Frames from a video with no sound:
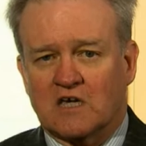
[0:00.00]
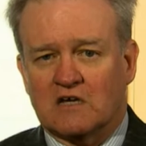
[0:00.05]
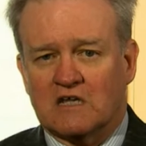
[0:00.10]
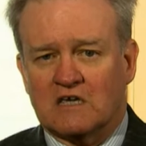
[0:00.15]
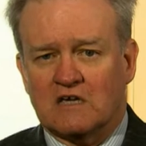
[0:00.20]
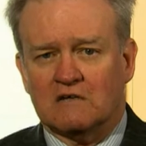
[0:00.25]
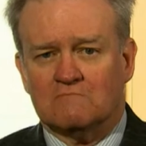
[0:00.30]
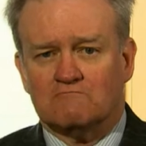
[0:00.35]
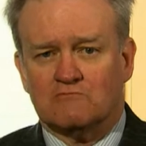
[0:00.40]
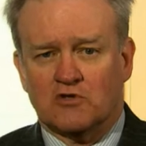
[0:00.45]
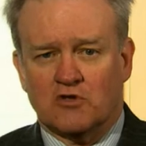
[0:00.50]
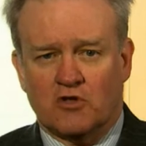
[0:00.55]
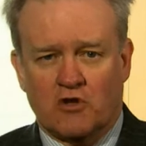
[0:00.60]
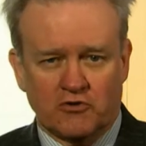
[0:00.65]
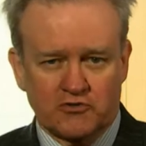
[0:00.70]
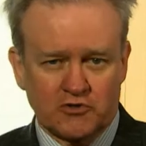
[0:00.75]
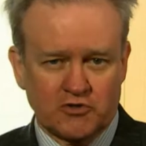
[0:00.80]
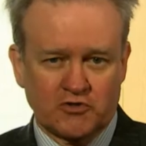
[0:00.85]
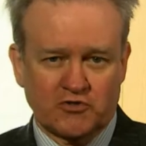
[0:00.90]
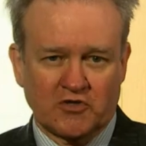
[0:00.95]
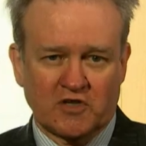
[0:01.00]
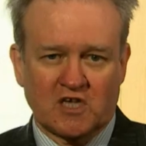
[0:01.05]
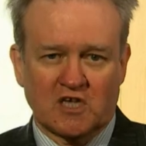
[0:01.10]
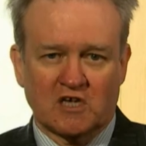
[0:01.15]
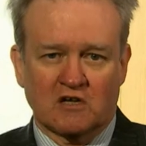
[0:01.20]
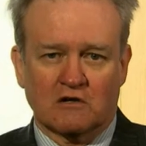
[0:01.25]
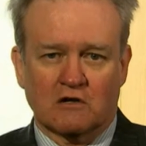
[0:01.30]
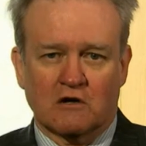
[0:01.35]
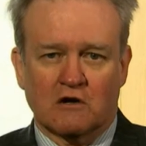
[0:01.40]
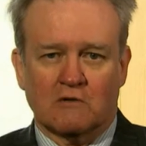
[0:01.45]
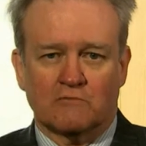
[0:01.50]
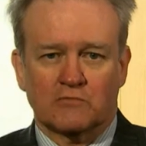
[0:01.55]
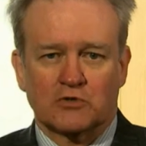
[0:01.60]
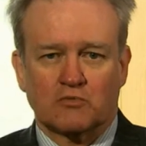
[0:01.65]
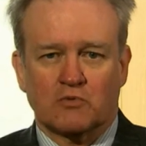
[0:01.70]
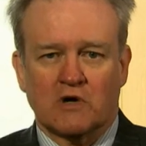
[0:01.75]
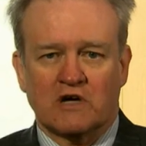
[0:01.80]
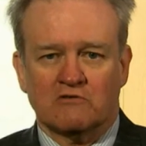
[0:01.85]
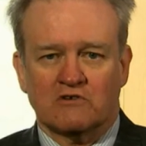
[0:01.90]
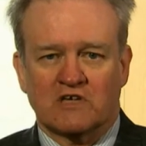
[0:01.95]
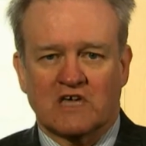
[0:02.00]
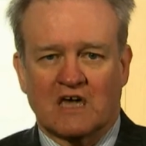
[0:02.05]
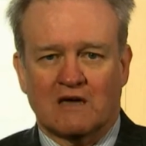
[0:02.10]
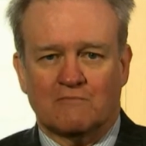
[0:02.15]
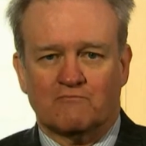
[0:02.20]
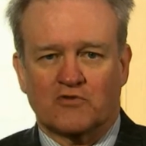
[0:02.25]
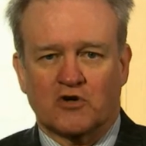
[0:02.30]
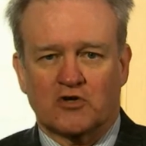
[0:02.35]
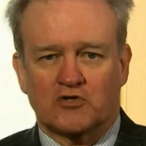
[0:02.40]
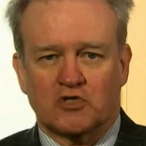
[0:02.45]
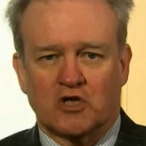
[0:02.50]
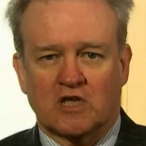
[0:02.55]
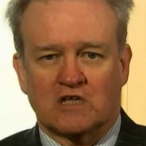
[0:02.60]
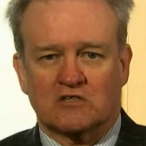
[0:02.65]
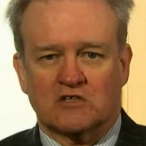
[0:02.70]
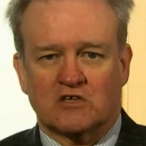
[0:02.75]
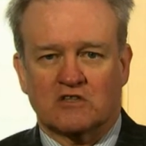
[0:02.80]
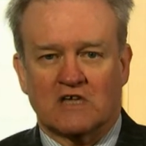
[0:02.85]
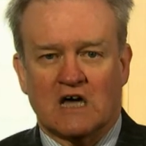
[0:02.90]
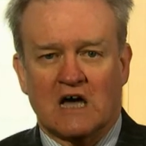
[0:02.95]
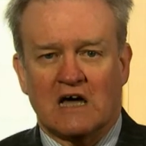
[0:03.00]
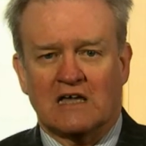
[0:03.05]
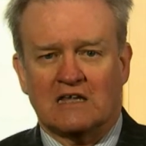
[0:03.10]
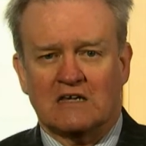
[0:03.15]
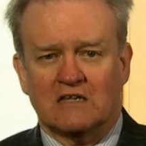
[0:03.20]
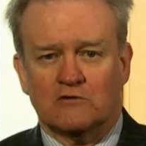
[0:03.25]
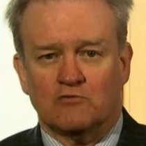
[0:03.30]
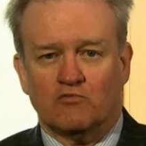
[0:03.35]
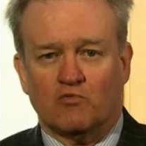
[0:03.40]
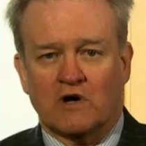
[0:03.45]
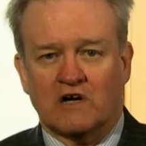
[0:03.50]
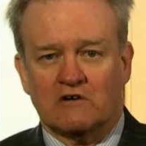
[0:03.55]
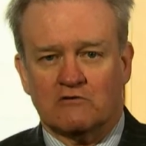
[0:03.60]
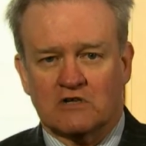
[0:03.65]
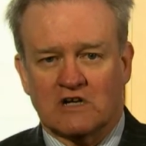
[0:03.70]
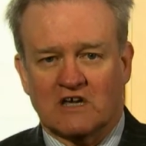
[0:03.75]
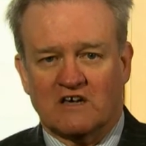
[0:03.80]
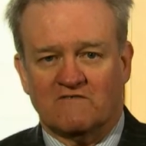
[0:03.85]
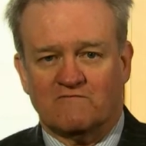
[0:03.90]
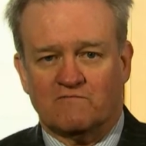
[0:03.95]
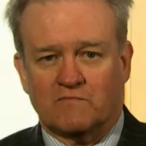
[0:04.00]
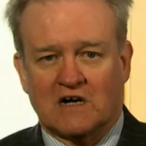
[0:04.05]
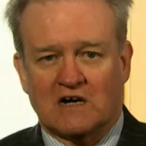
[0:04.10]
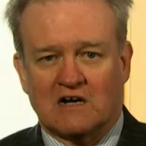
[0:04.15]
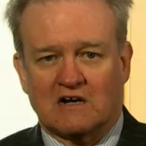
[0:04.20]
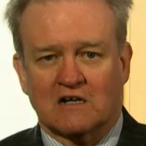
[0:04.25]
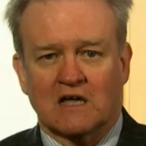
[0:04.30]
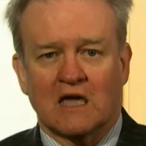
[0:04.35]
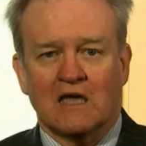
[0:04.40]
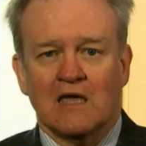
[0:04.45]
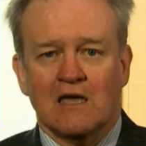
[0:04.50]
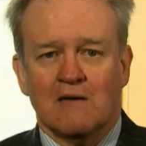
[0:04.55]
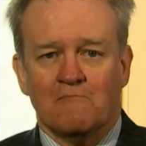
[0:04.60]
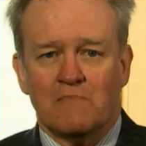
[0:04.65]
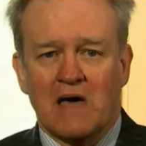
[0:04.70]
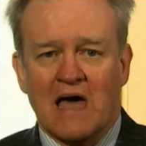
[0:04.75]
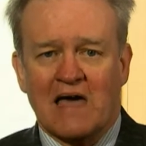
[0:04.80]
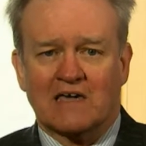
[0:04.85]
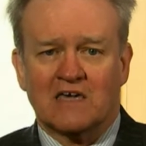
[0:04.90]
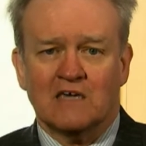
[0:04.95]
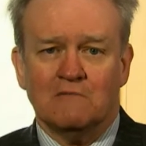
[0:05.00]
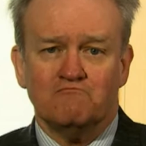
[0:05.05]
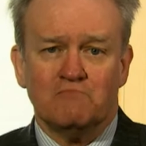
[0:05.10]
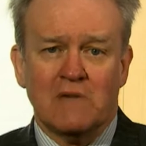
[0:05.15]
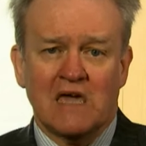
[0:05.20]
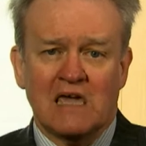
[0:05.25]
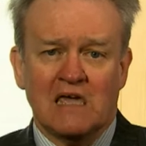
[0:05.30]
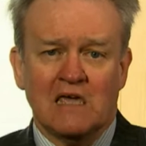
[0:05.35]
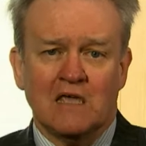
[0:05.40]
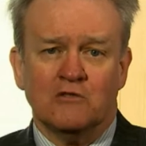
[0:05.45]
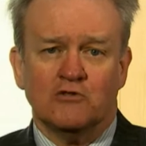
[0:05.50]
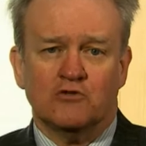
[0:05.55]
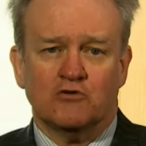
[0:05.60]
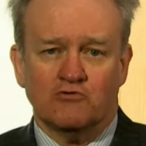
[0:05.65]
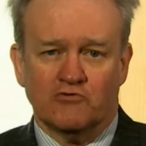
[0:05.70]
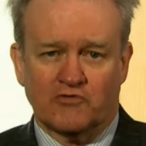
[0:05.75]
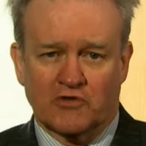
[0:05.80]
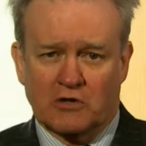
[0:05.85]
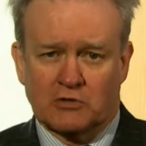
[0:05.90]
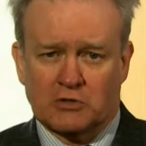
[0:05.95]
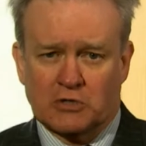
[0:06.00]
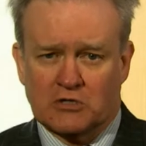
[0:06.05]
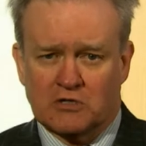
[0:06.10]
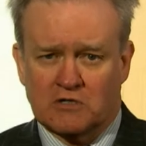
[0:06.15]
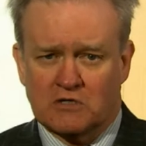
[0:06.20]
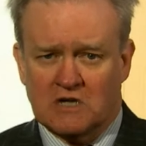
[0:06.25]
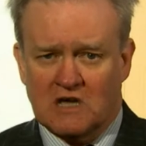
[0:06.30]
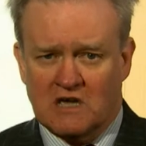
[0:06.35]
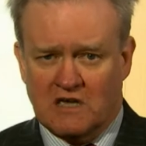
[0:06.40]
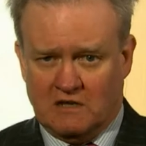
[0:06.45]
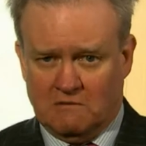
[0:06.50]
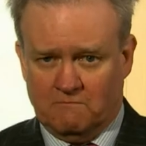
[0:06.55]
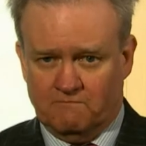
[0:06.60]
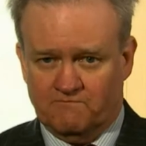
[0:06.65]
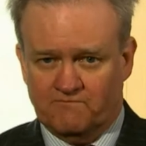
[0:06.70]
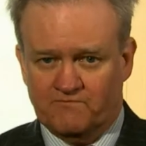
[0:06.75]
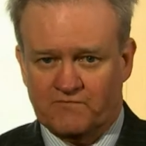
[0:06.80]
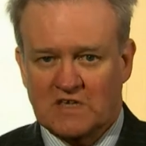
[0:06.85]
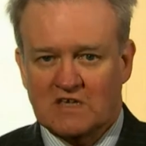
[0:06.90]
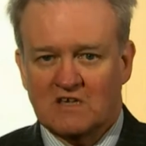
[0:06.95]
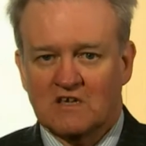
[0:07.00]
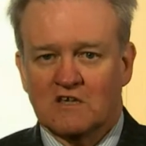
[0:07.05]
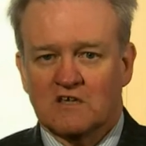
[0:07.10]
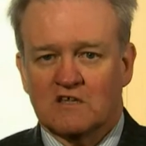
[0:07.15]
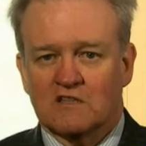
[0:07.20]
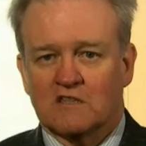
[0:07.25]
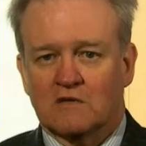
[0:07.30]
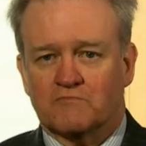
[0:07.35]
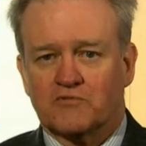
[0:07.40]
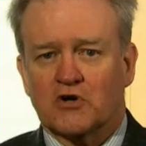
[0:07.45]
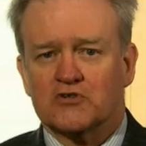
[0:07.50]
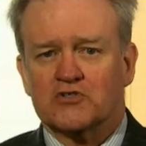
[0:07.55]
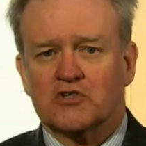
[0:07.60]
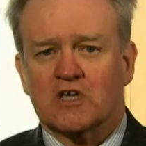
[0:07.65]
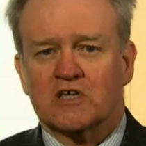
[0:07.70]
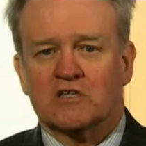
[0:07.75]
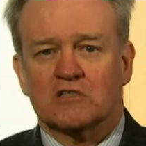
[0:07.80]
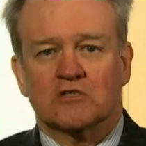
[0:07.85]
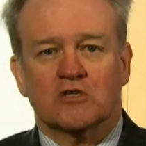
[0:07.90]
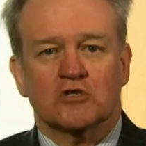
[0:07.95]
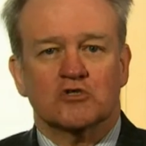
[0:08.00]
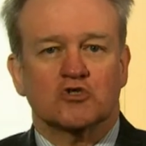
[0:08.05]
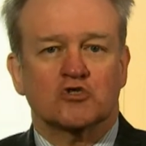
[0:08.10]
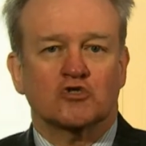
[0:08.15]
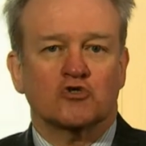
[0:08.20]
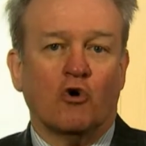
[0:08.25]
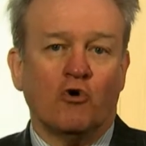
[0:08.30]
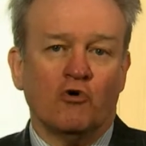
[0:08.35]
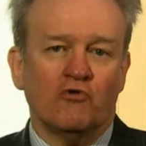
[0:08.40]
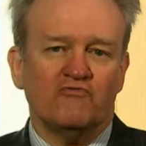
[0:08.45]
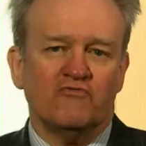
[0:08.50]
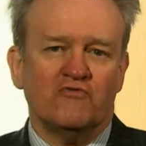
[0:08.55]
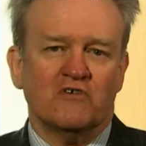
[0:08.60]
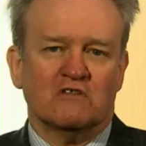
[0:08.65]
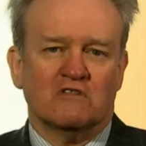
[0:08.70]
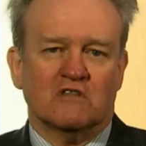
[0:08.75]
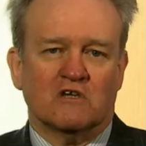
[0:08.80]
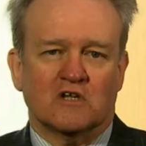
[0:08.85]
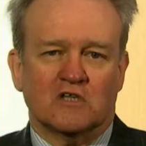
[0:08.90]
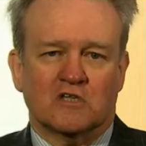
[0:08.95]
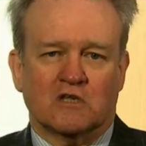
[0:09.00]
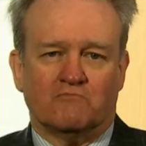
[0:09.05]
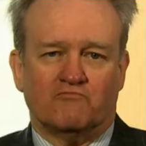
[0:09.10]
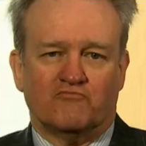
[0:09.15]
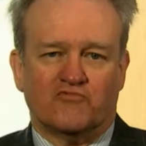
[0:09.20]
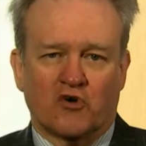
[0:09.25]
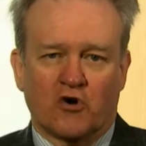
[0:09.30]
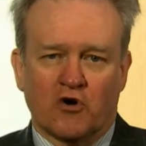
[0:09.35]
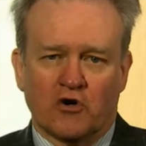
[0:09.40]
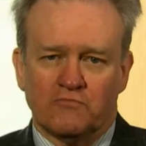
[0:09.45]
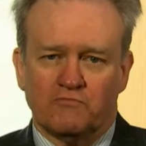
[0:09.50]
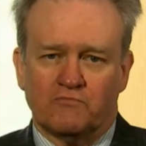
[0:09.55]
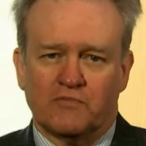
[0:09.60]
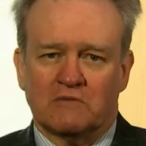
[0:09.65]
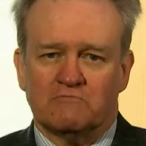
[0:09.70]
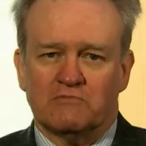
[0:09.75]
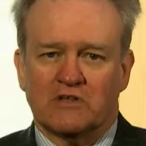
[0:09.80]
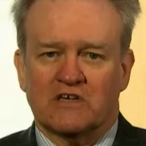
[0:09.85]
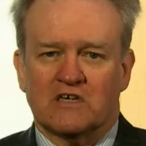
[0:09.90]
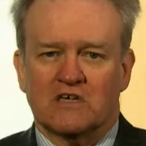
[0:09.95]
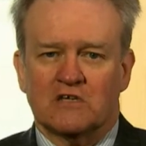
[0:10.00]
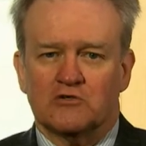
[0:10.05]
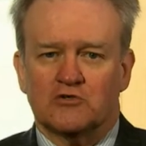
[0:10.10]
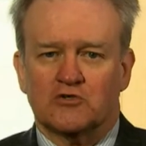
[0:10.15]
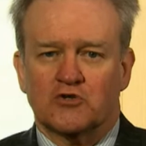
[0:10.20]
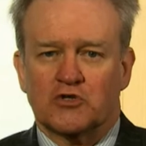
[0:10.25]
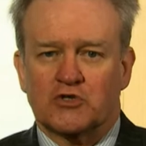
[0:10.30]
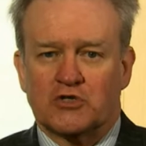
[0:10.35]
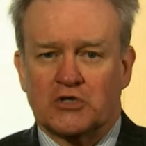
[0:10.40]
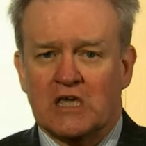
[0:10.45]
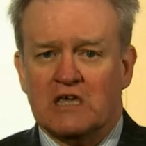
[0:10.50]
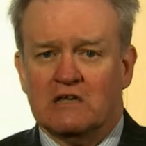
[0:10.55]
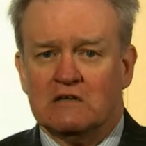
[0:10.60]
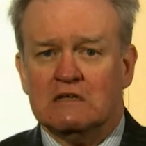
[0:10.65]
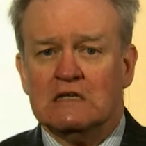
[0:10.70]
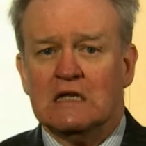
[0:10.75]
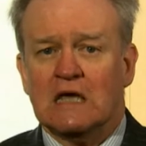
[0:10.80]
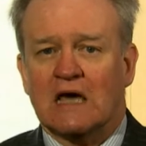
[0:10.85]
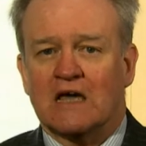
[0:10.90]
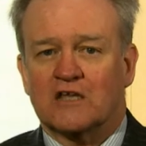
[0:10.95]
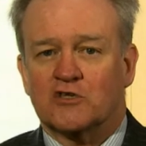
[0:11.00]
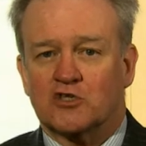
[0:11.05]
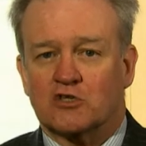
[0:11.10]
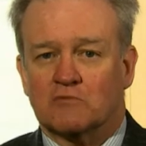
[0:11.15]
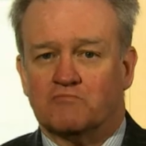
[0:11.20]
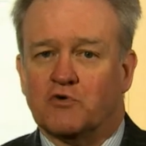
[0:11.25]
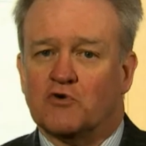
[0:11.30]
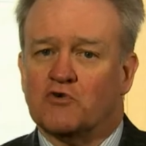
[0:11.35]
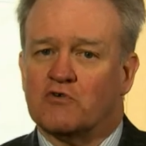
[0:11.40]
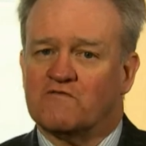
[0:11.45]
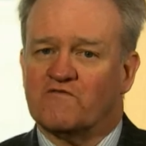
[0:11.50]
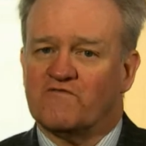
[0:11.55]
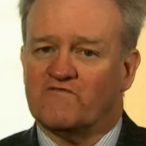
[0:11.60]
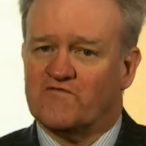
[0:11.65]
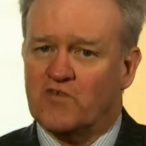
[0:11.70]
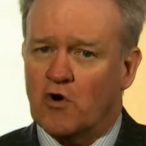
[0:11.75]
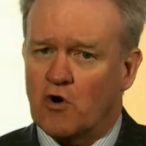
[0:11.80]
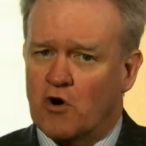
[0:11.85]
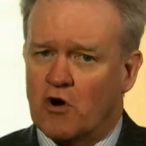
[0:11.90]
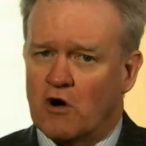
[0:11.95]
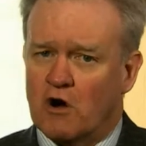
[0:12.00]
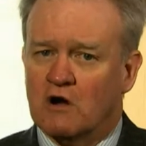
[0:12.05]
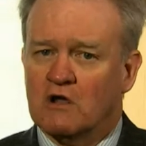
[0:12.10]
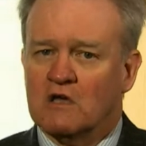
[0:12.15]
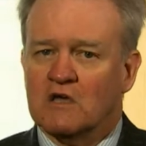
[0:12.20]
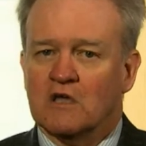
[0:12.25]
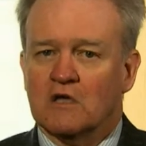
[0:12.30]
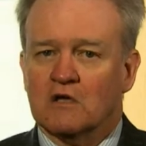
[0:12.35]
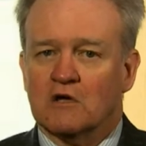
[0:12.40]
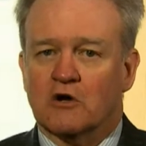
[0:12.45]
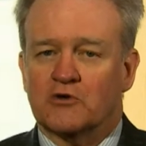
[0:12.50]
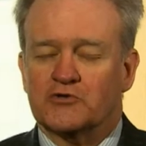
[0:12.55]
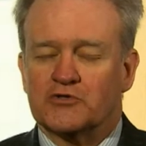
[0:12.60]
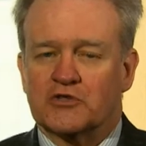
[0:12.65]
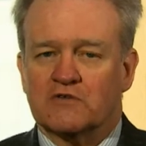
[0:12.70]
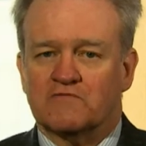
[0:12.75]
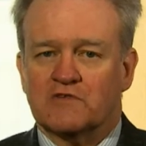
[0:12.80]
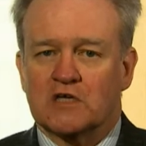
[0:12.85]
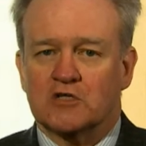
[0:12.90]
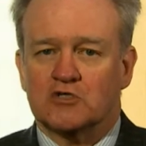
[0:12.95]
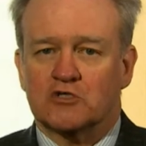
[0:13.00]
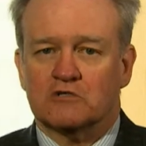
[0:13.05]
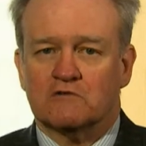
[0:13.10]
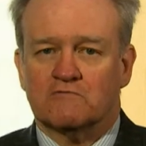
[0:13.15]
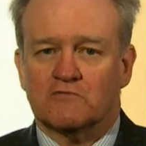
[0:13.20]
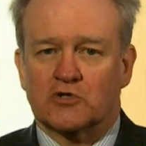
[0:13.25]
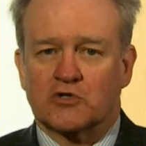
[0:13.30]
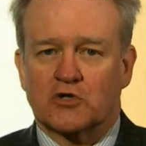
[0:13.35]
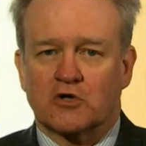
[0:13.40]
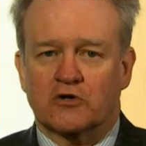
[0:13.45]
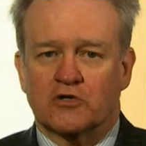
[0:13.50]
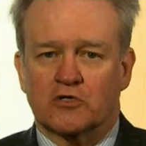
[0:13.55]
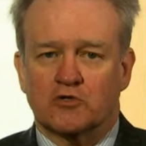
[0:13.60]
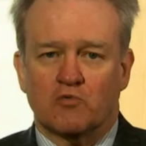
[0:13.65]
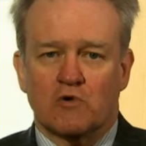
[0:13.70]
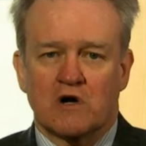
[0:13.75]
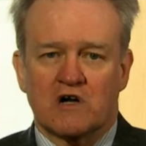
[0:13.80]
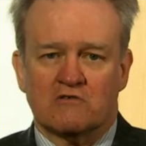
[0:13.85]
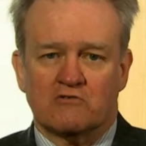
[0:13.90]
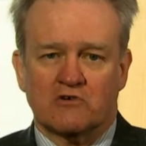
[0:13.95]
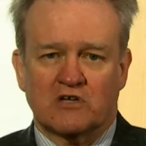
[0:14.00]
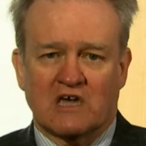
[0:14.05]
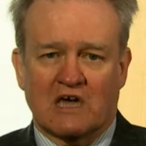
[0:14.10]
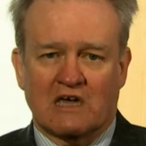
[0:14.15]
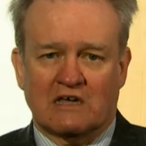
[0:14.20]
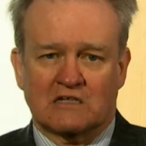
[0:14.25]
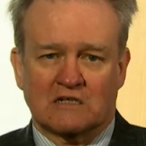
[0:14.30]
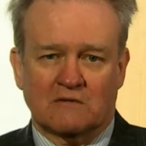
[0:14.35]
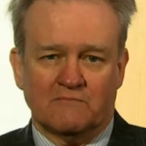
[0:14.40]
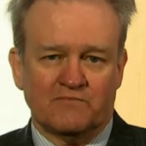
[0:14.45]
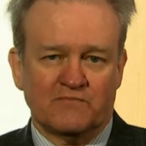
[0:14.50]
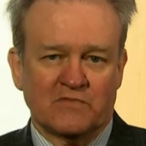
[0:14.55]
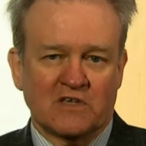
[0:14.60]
Cunningham, launched the Cairngorms Wildcat project at the Highland Wildlife Park back in May 2009. The project has shown that there is a broad public interest in and support for conservation of the Scottish wildcat.